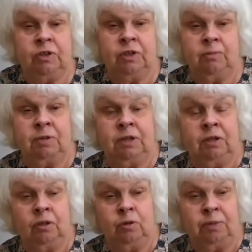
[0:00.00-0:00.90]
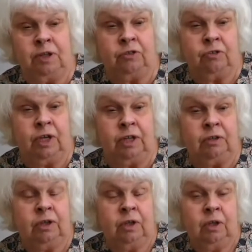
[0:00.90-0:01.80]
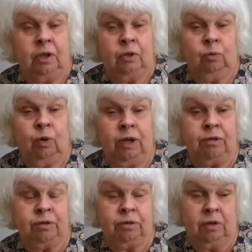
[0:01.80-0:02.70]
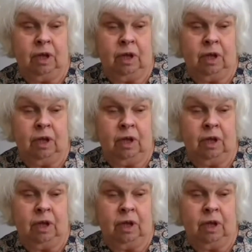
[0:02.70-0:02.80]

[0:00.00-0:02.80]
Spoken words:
there'd been the European trade with